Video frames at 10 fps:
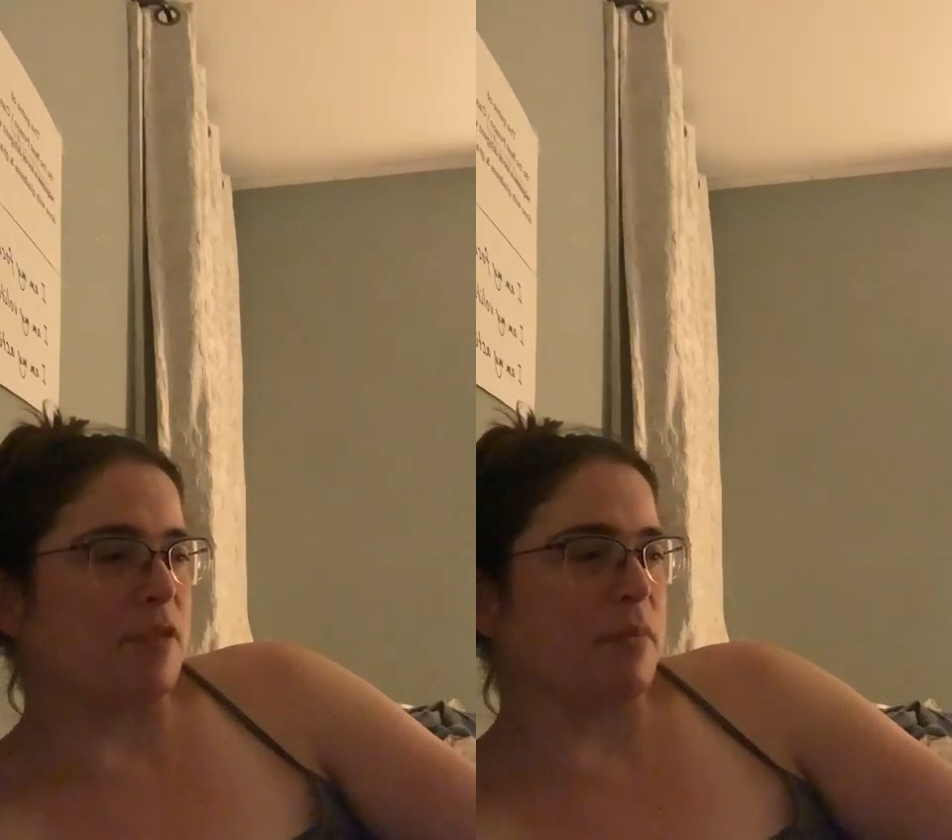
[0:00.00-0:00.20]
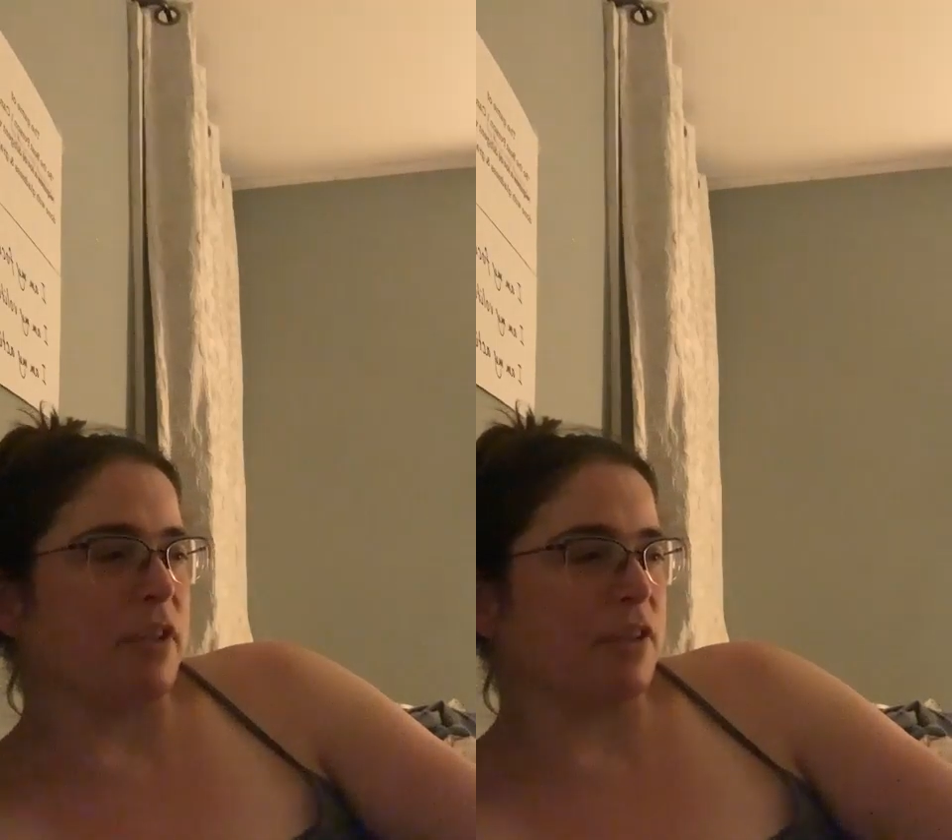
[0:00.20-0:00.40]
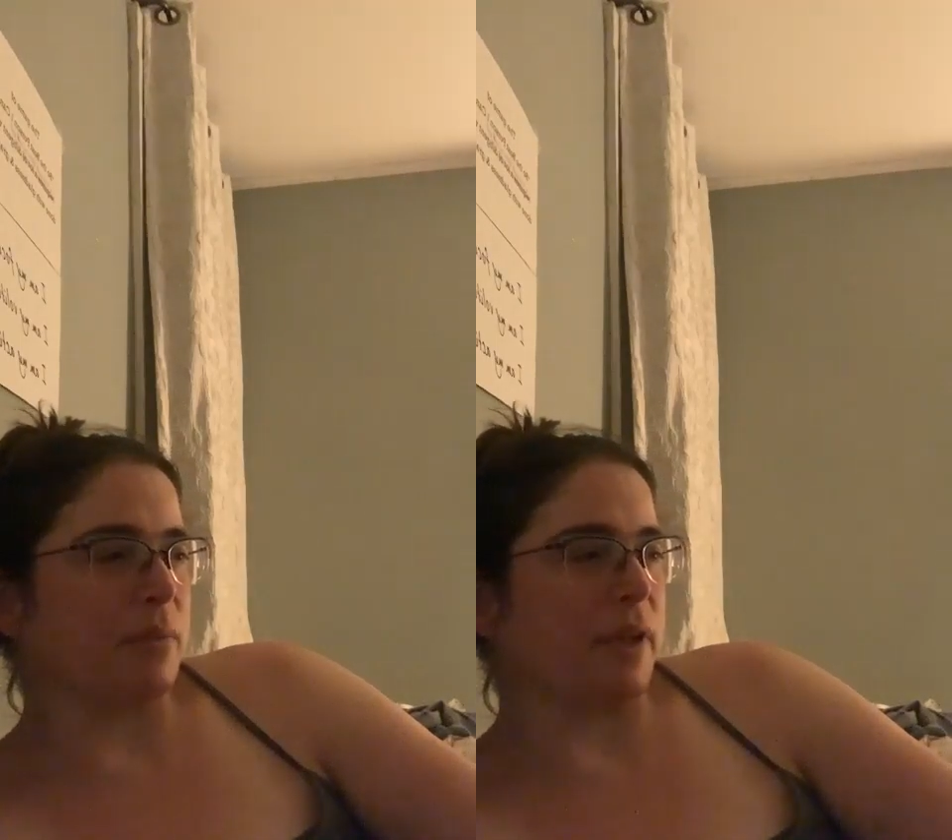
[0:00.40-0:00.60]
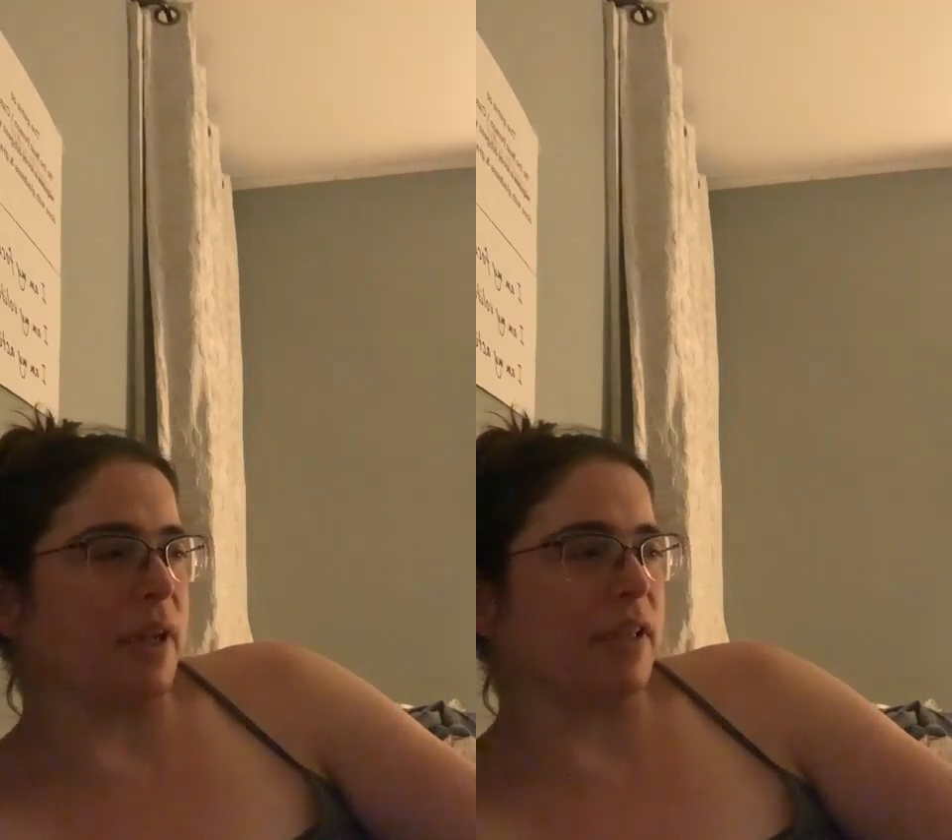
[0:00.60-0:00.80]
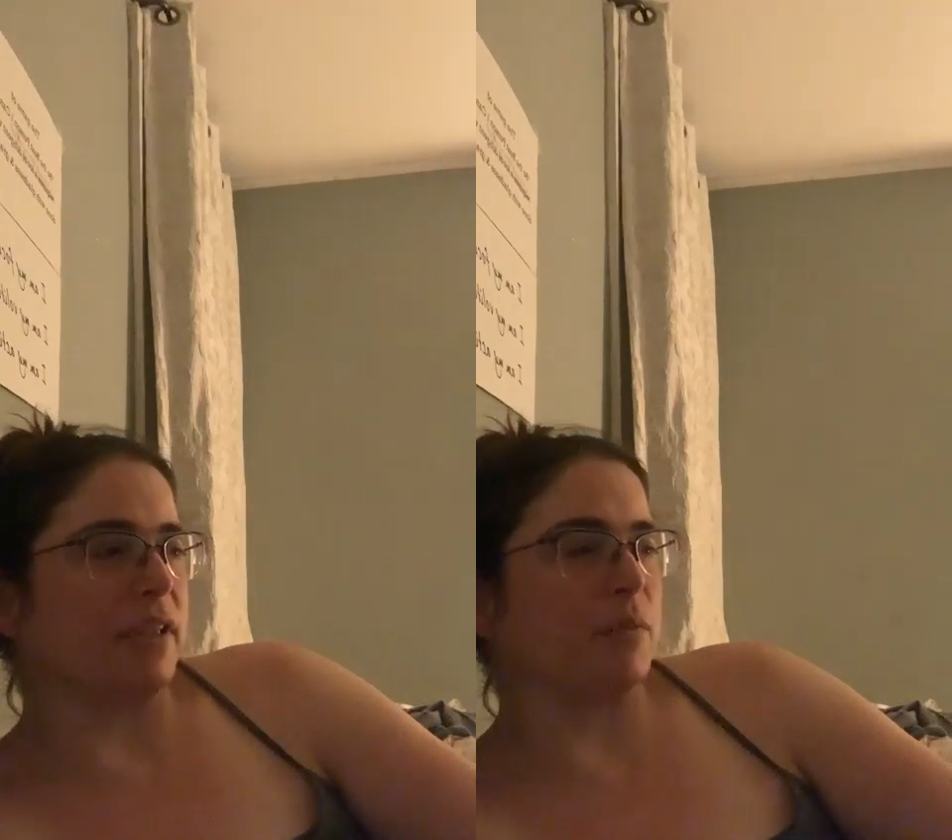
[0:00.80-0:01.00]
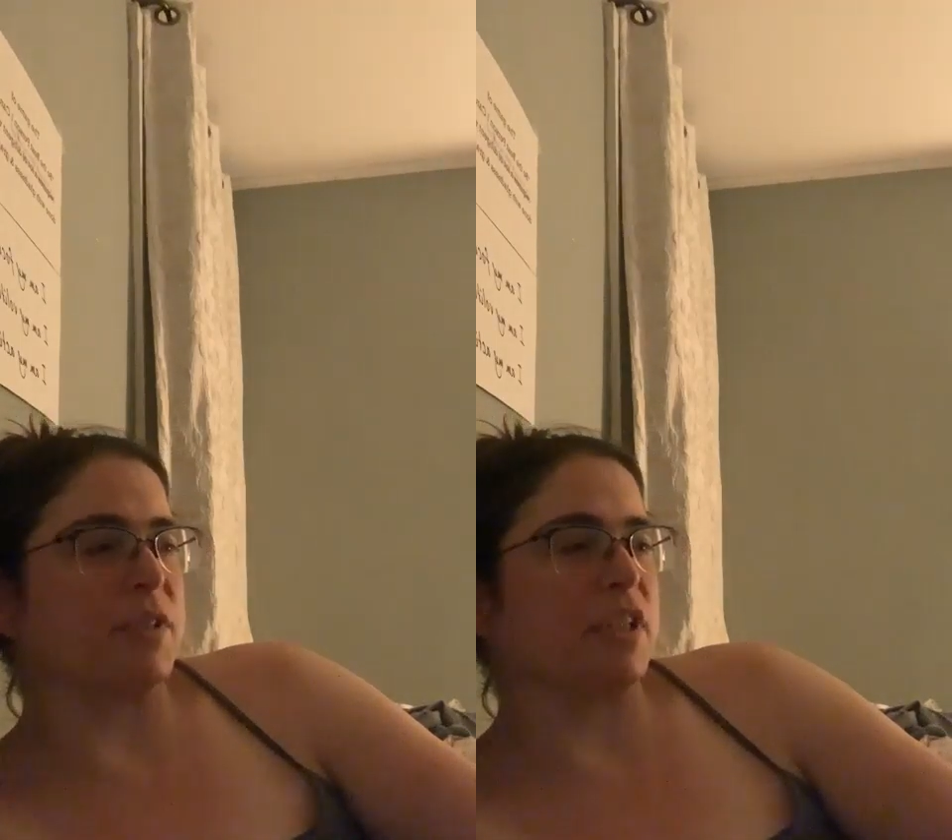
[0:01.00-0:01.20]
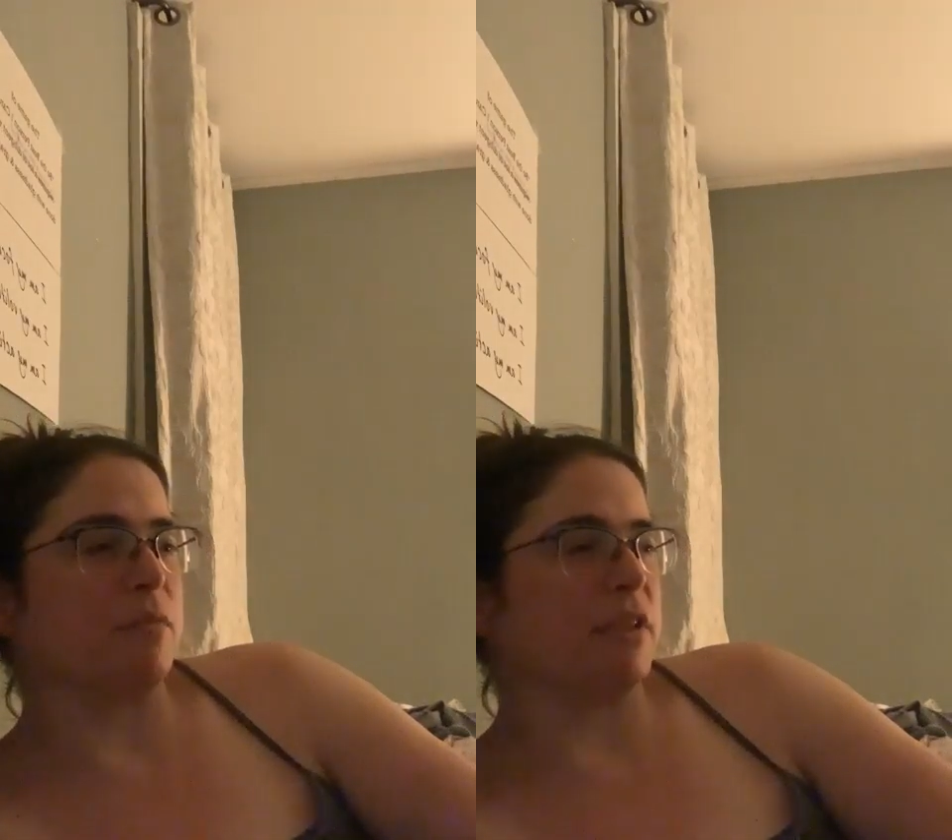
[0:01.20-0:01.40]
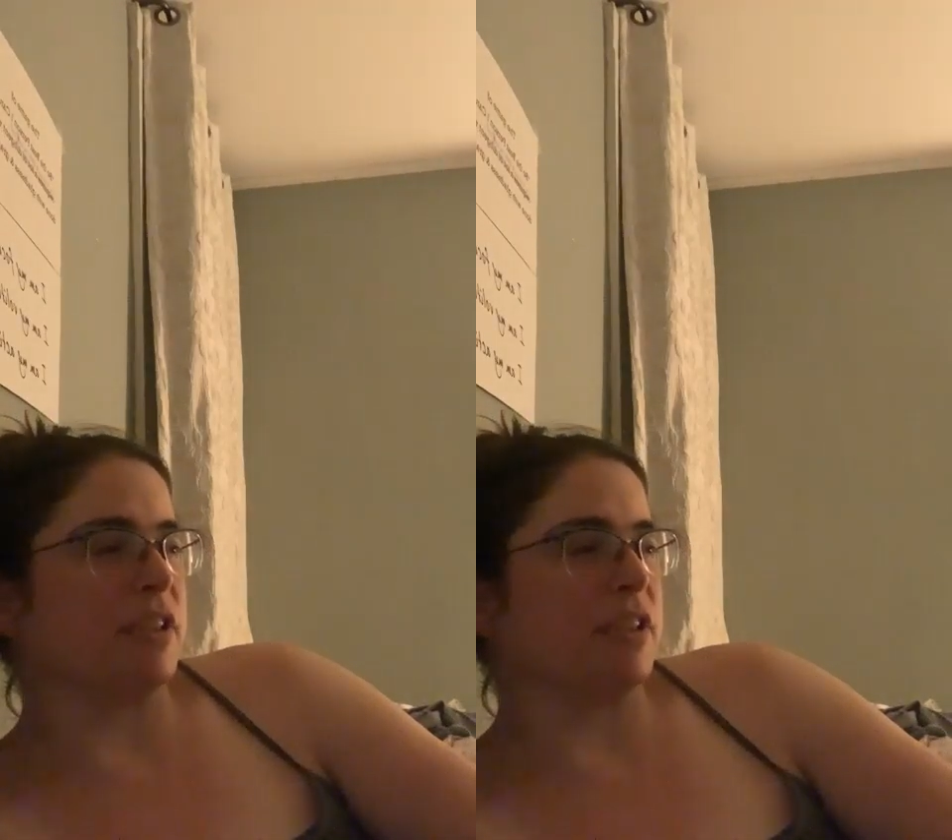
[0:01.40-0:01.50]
it had to be this way, it was going